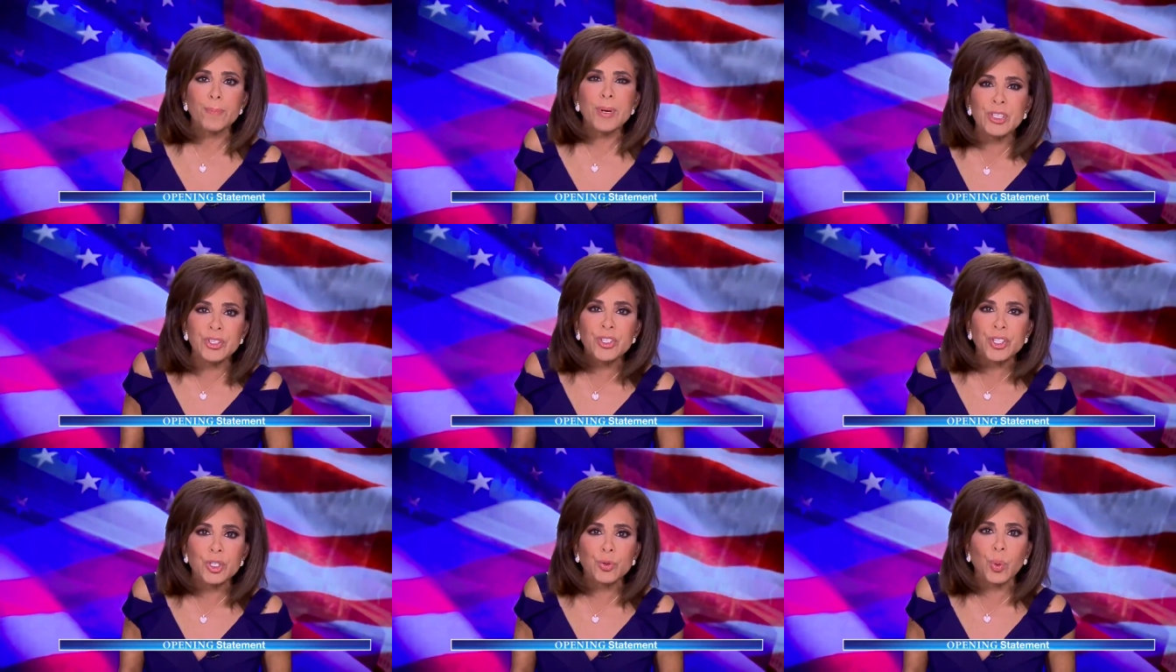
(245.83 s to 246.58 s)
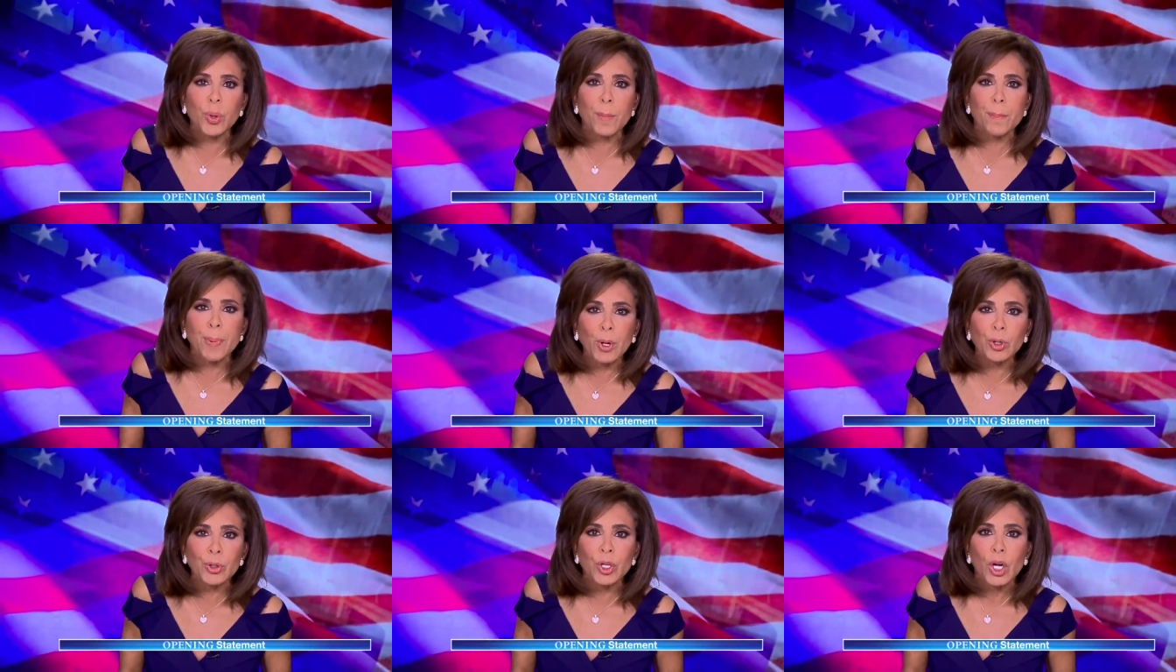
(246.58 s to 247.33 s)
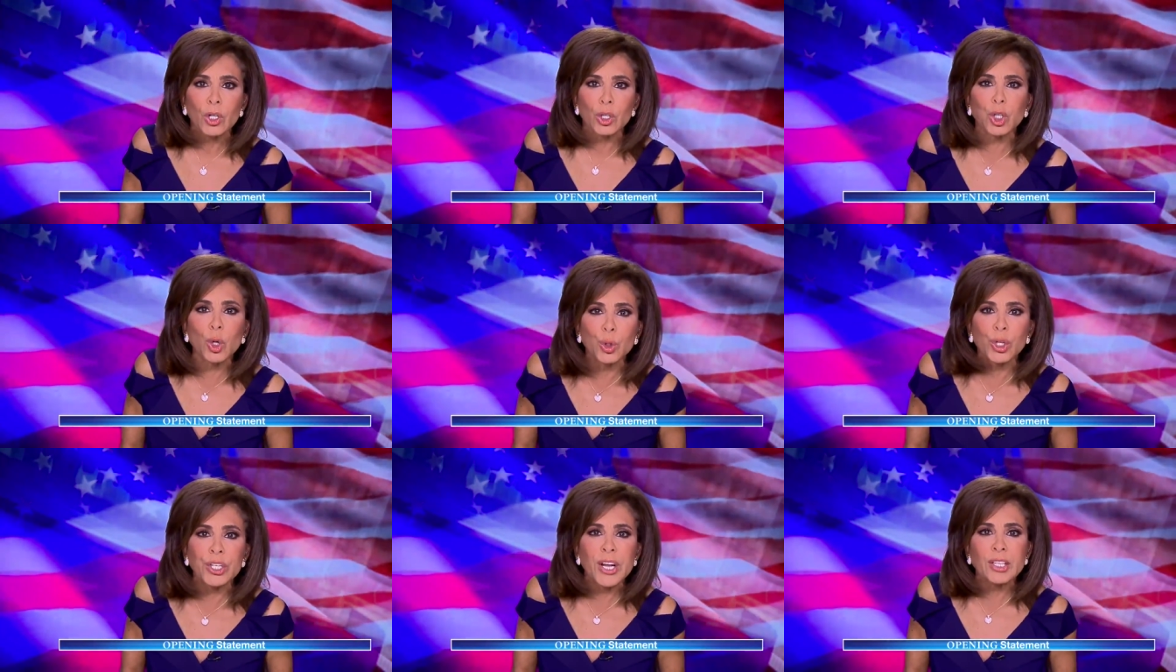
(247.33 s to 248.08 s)
Businesses were burnt,
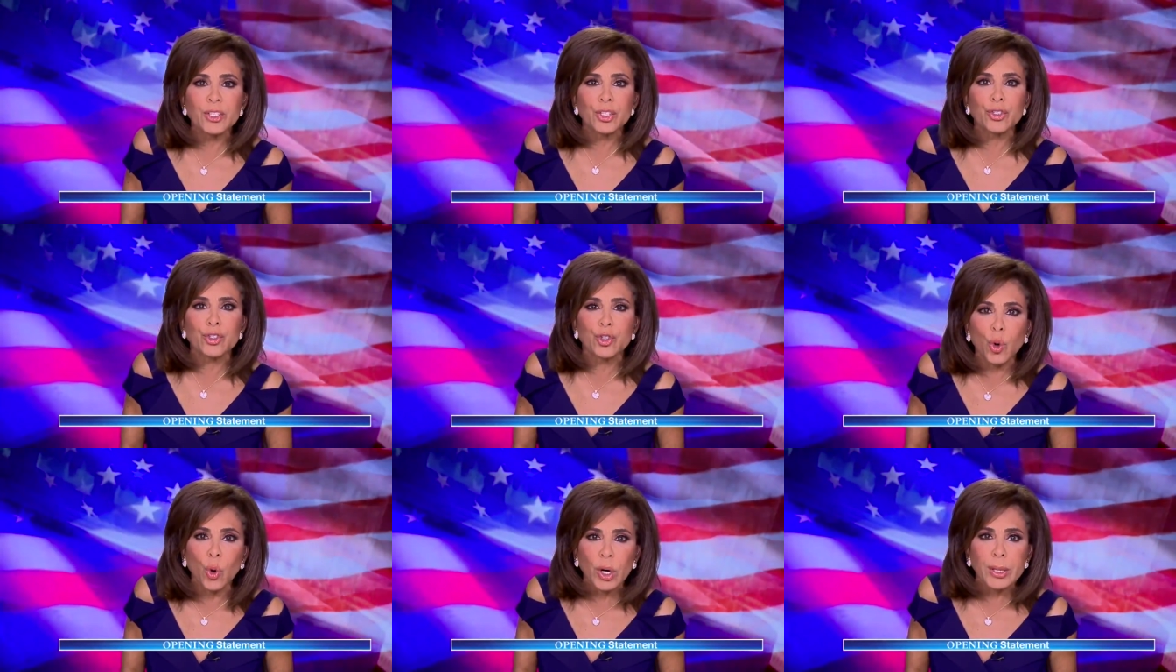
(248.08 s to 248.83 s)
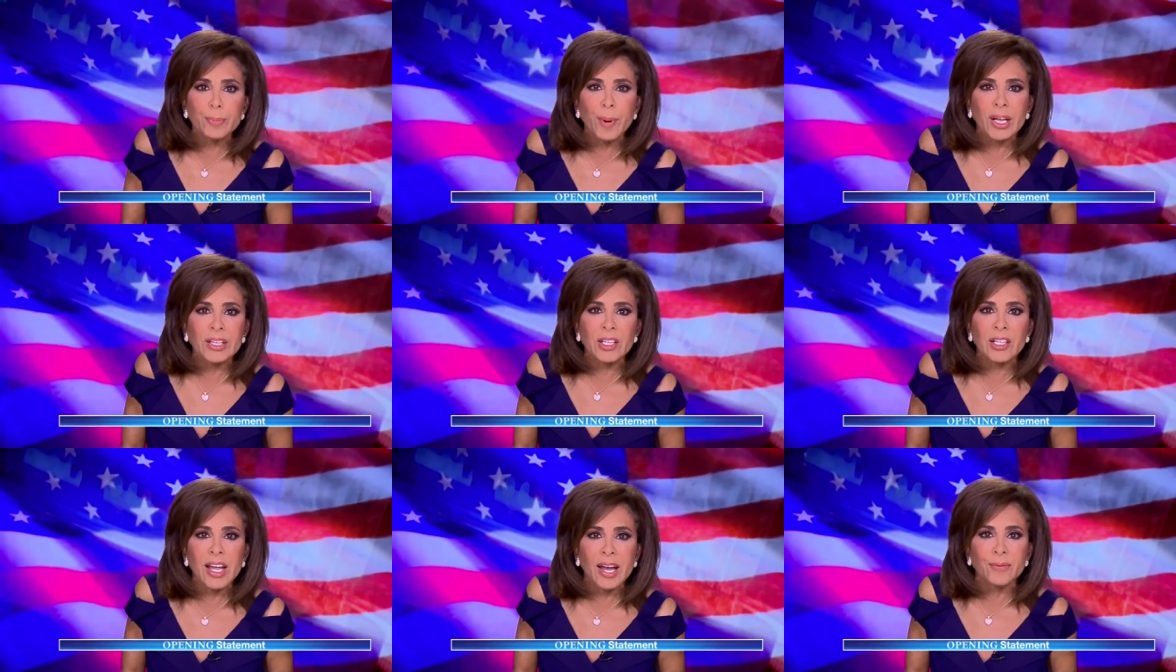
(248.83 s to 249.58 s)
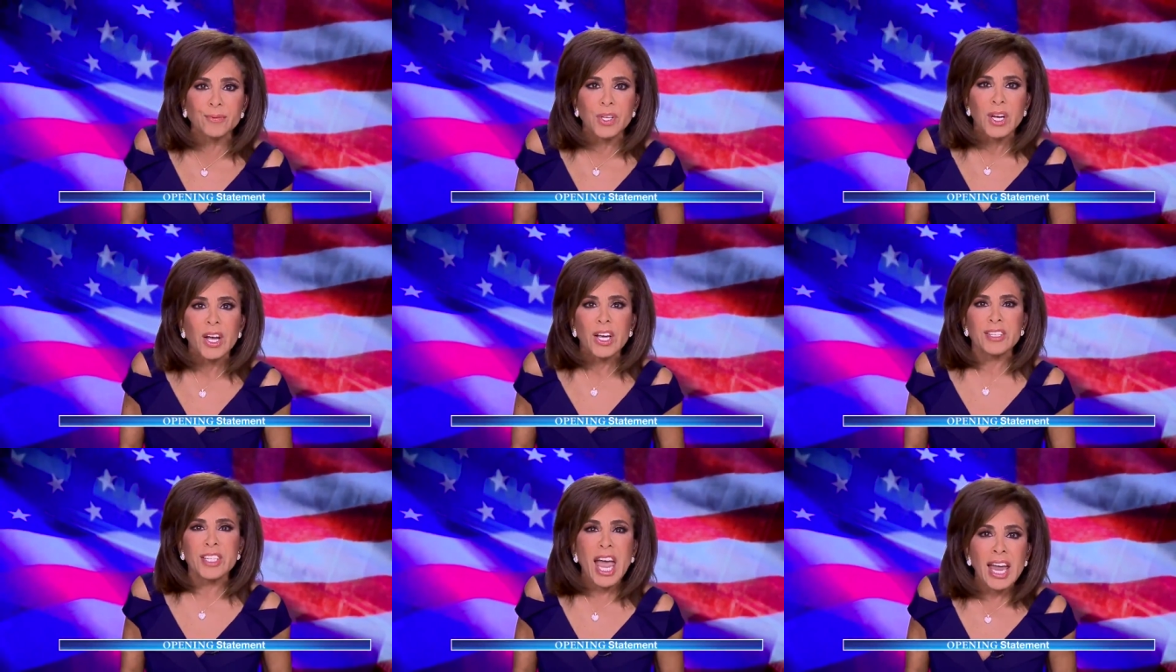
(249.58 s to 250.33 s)
looted, and destroyed by the left.
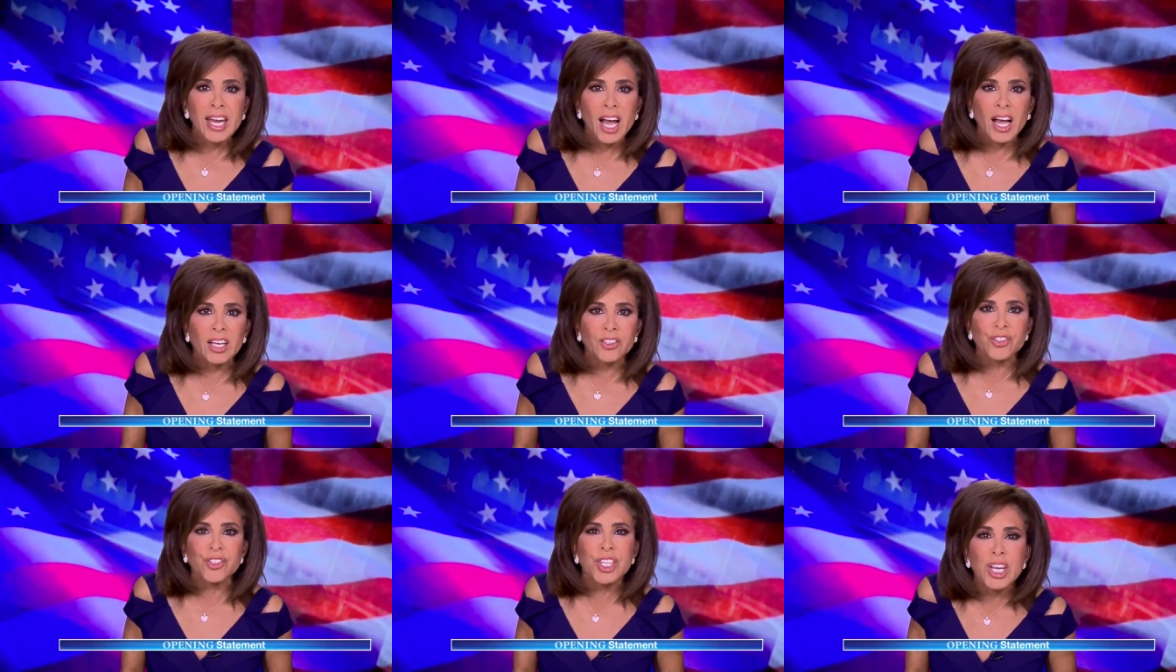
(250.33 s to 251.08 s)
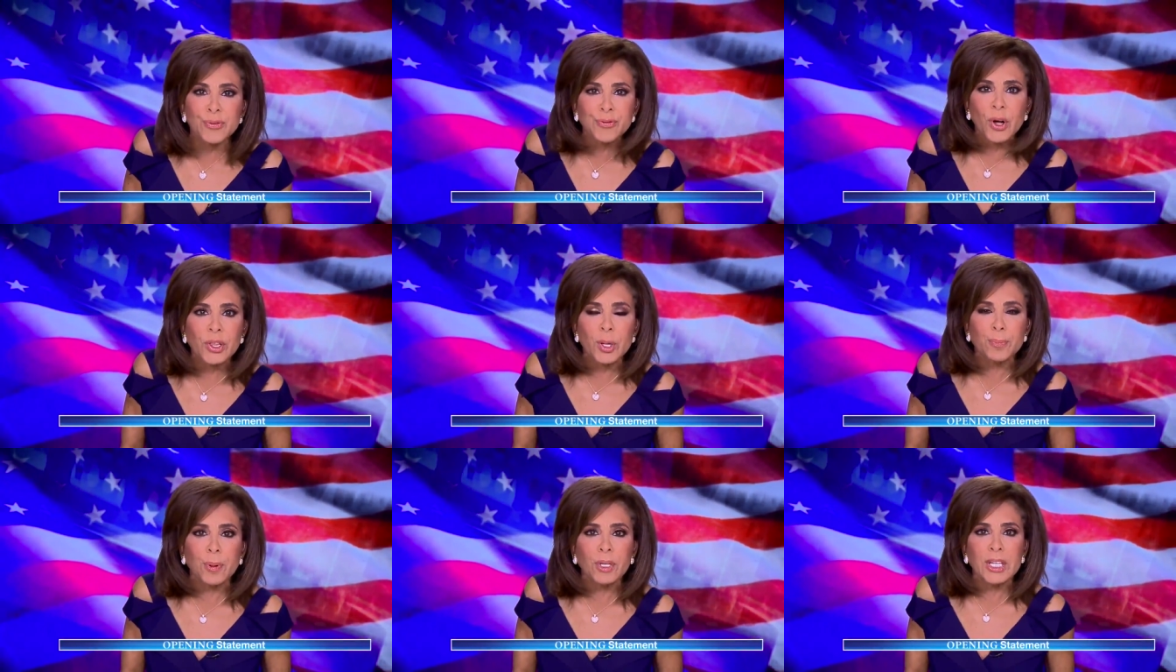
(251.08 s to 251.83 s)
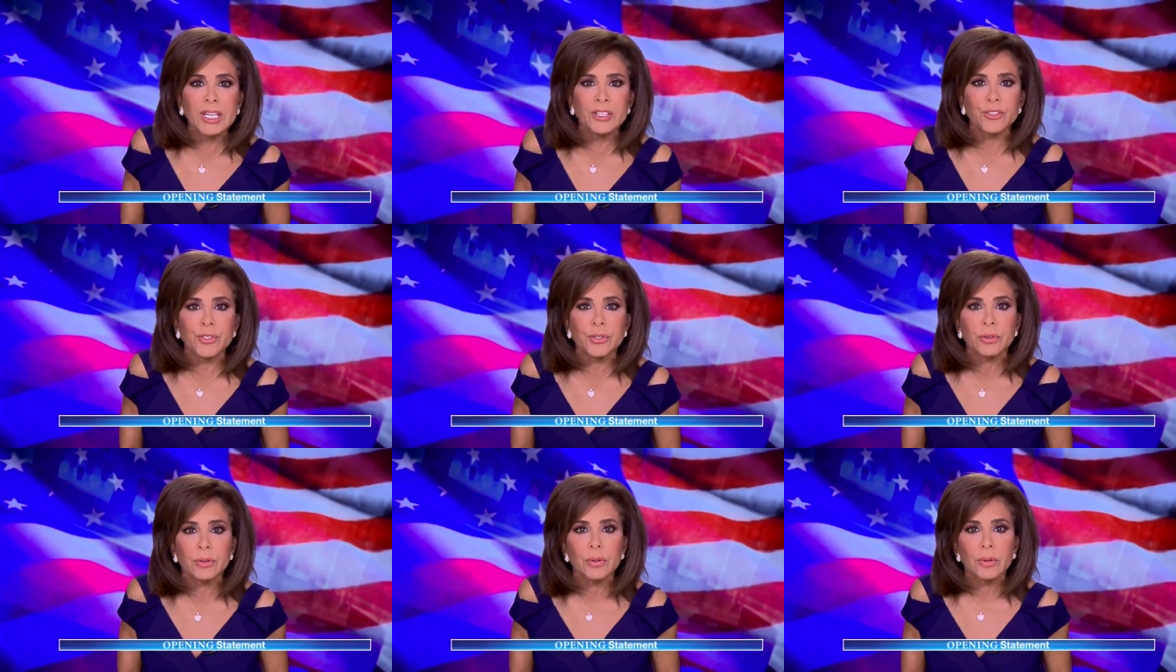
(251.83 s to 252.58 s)
Chaos, defund the police.